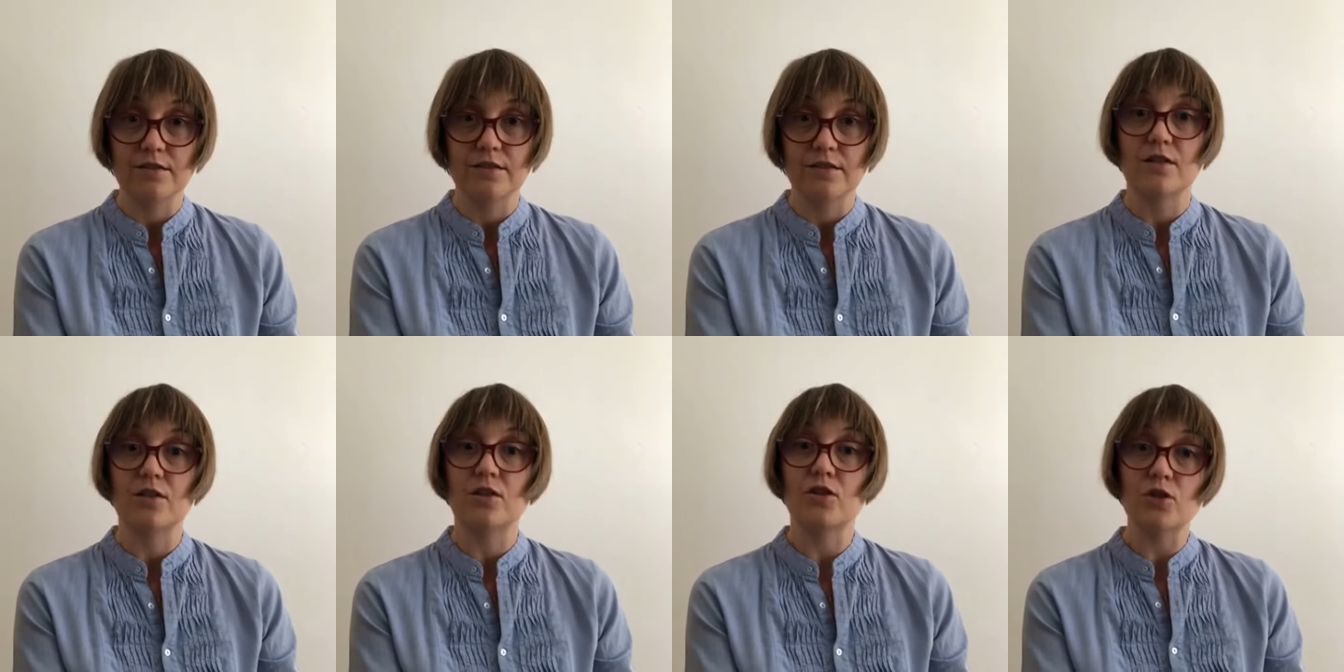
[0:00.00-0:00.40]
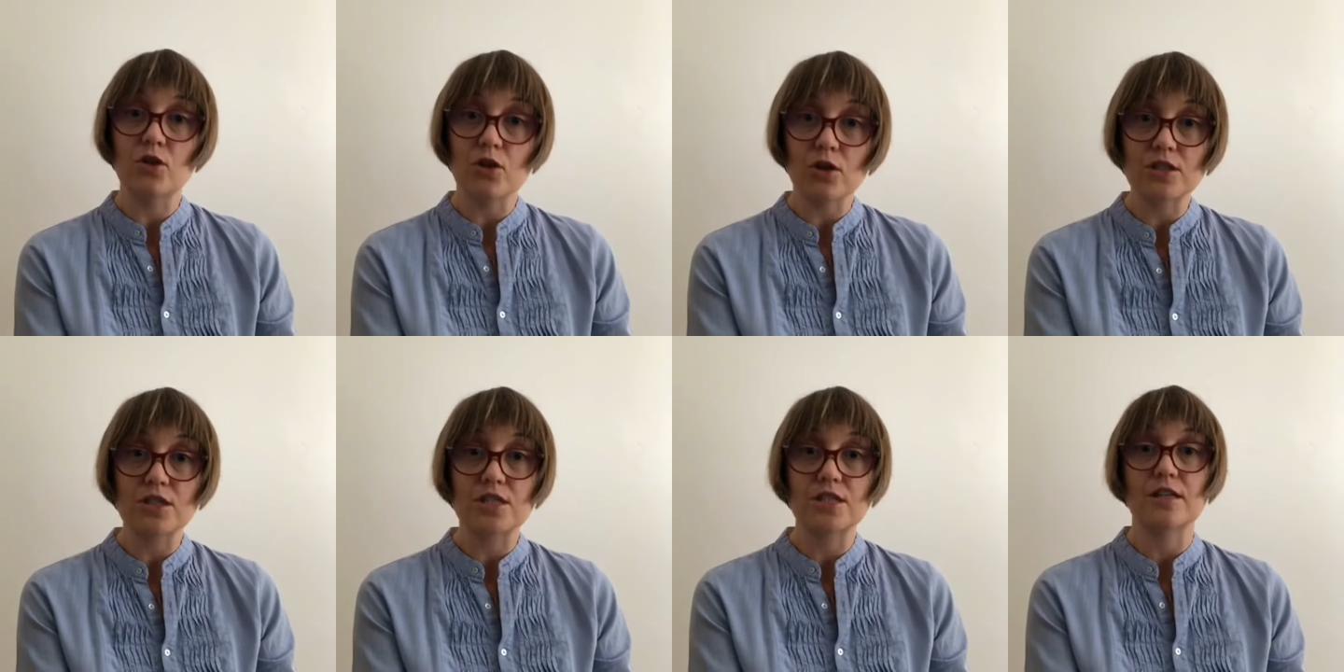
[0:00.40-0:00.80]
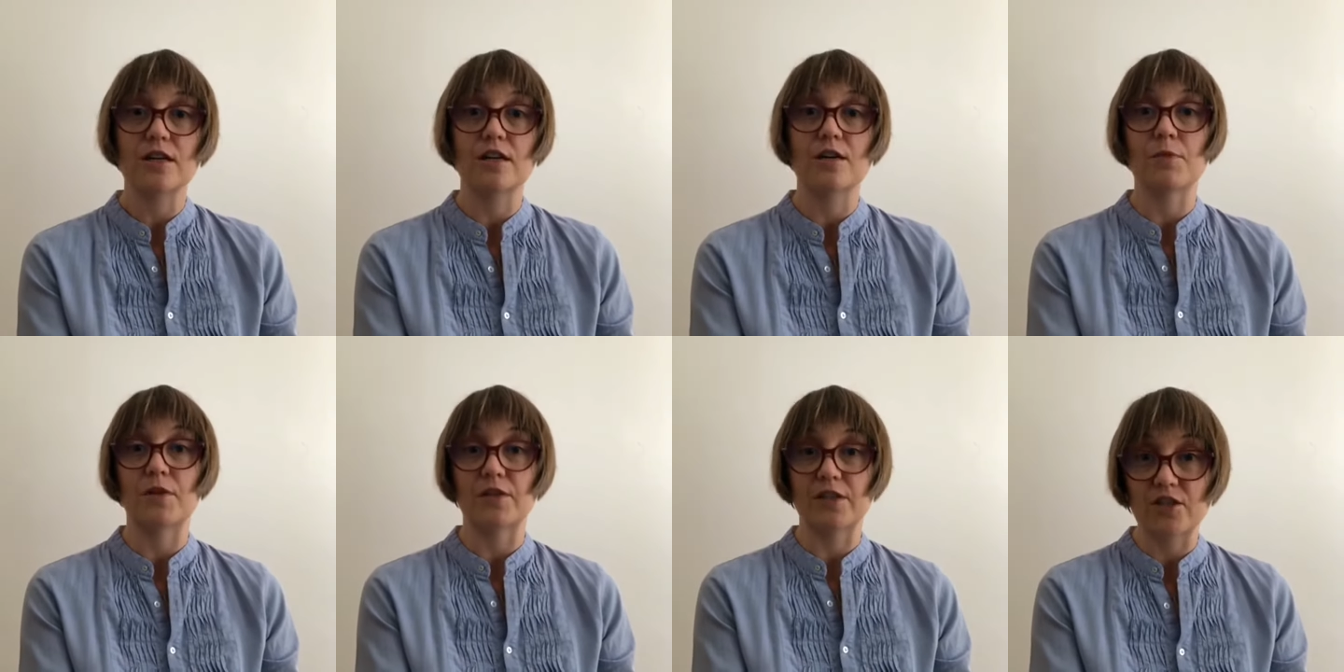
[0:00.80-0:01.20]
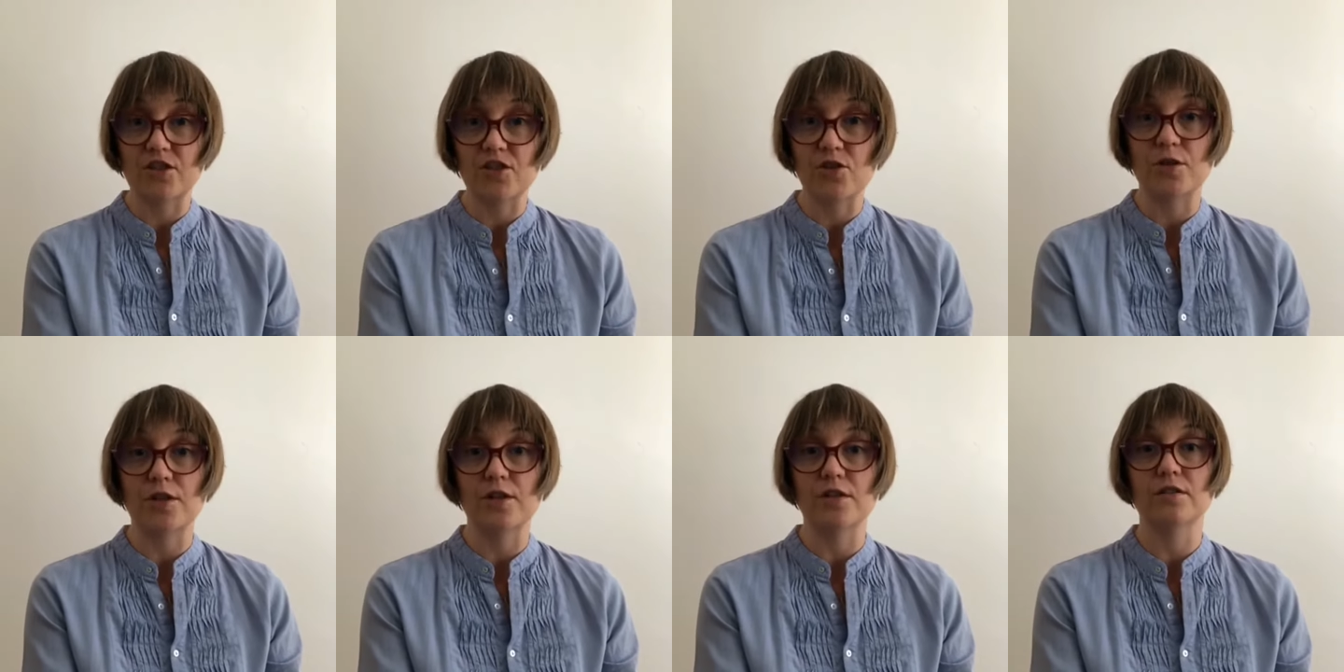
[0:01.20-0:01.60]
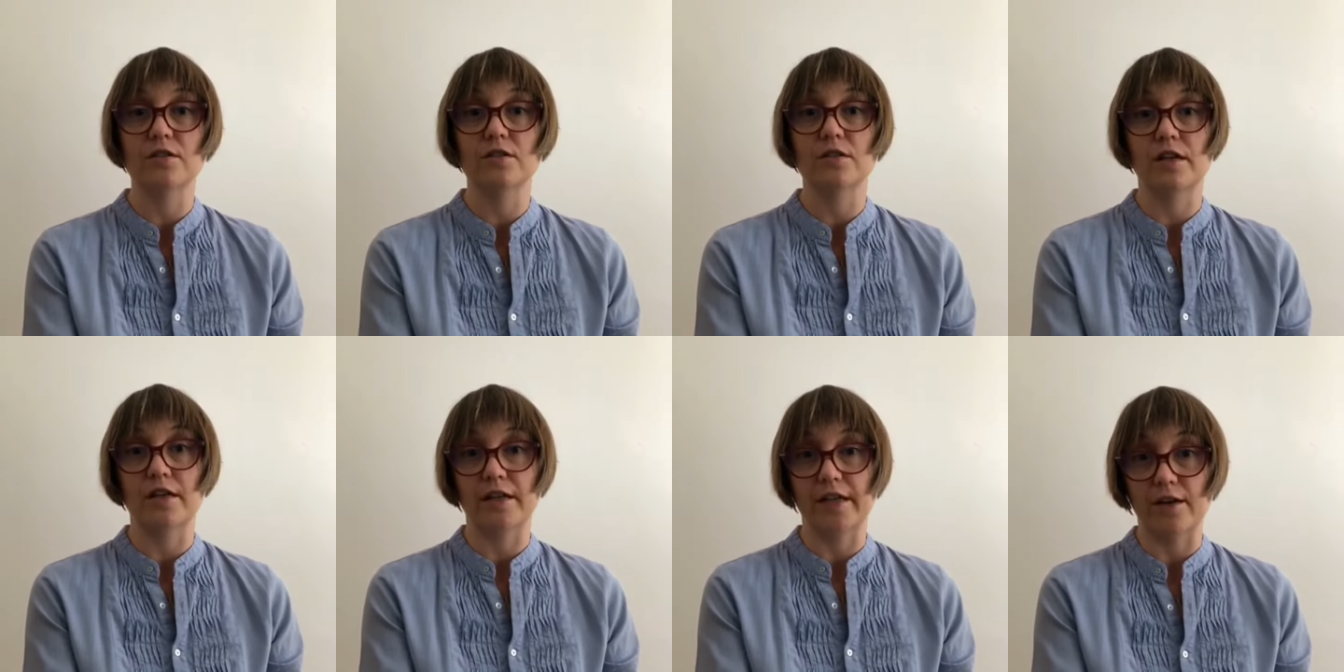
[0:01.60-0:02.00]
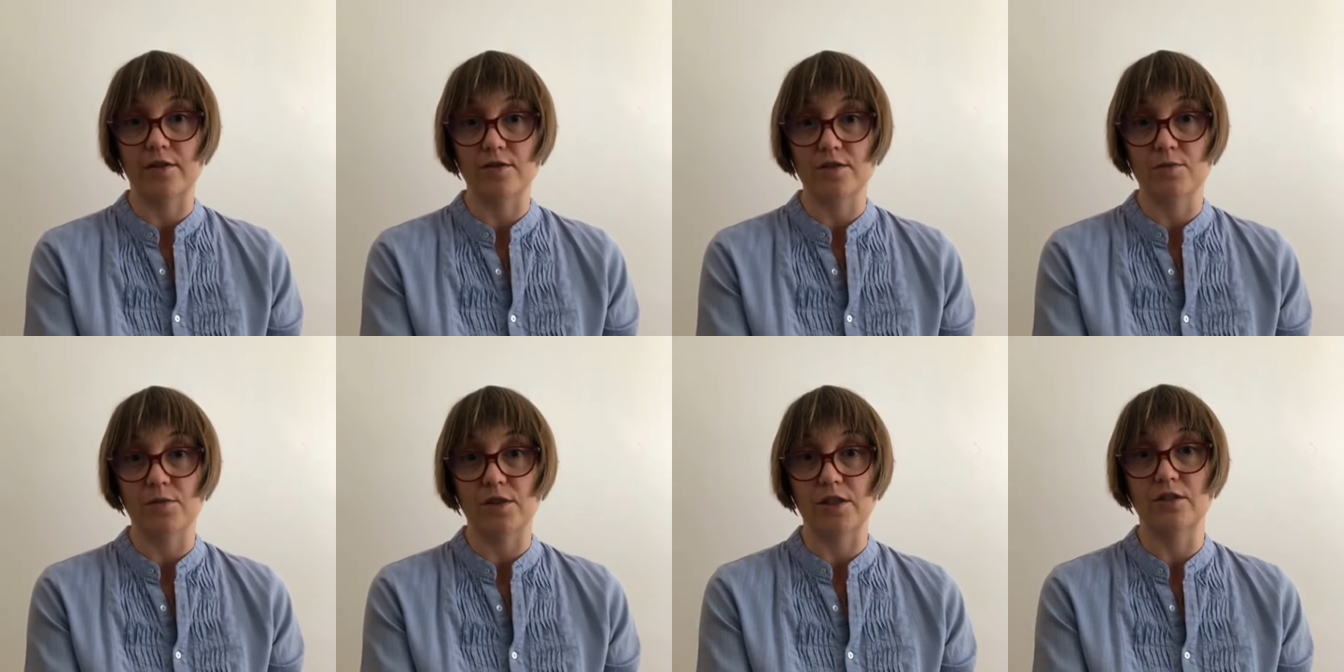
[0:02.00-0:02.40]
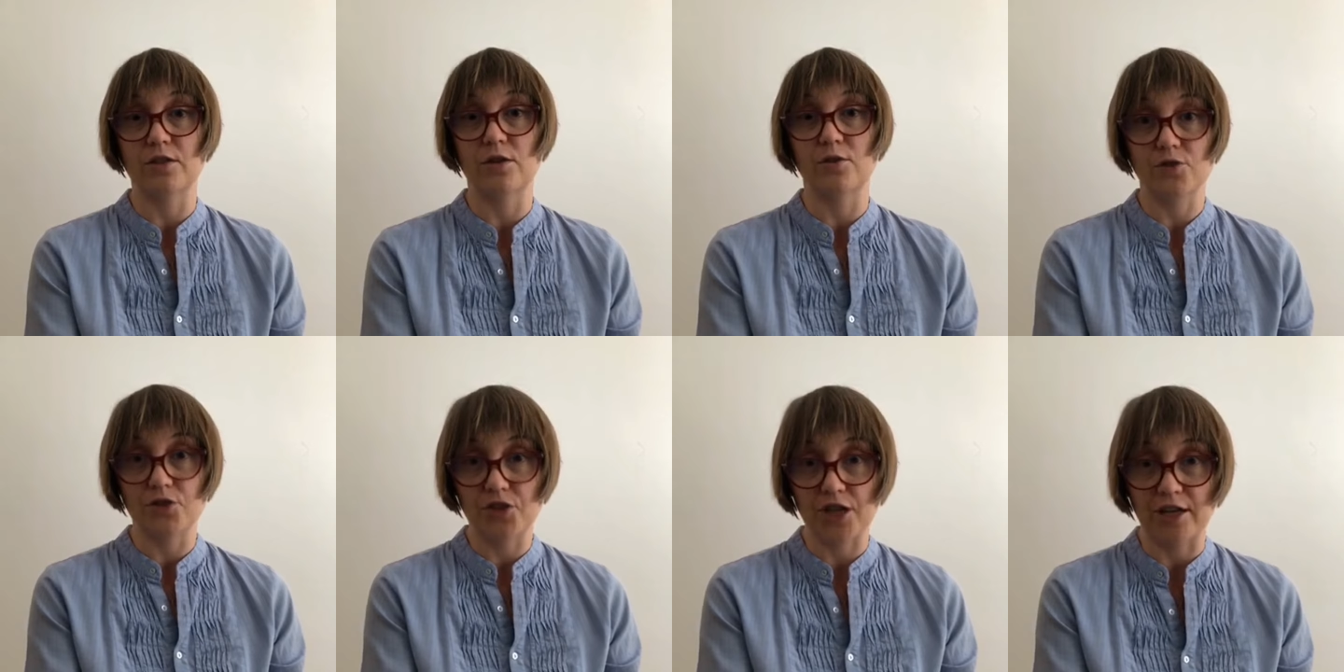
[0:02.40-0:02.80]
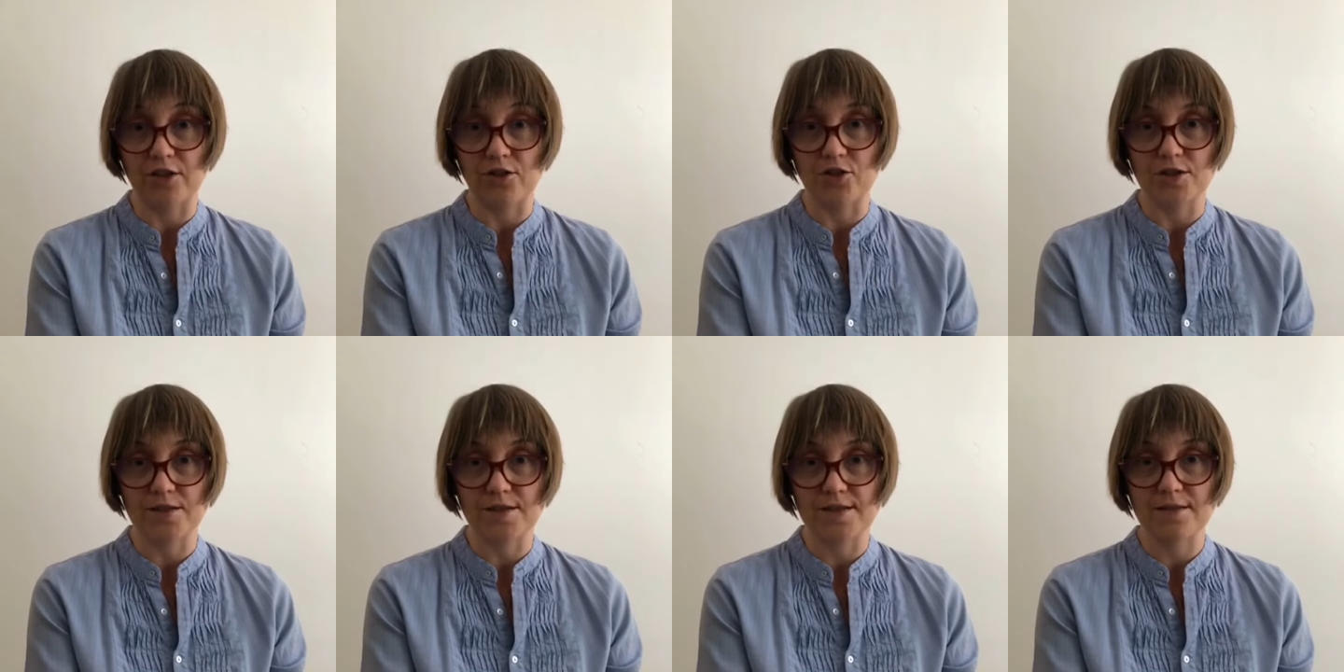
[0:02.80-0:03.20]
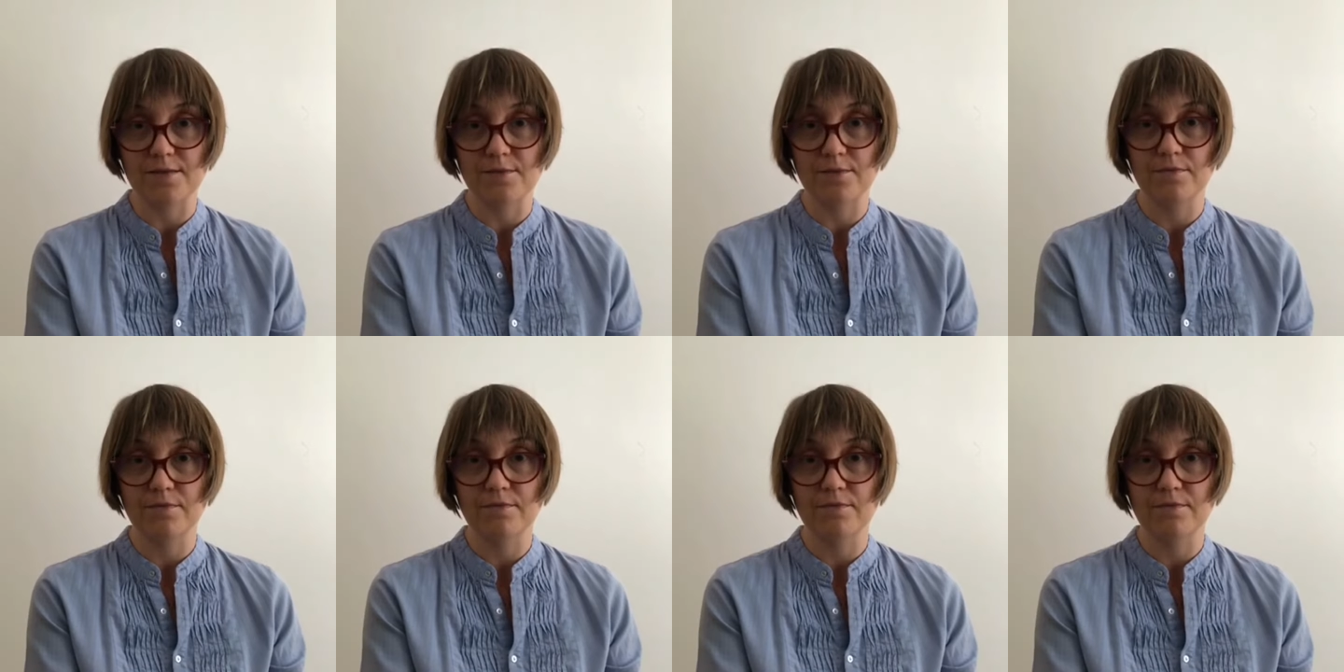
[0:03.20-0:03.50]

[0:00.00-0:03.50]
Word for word: not a managerial announcement of changes.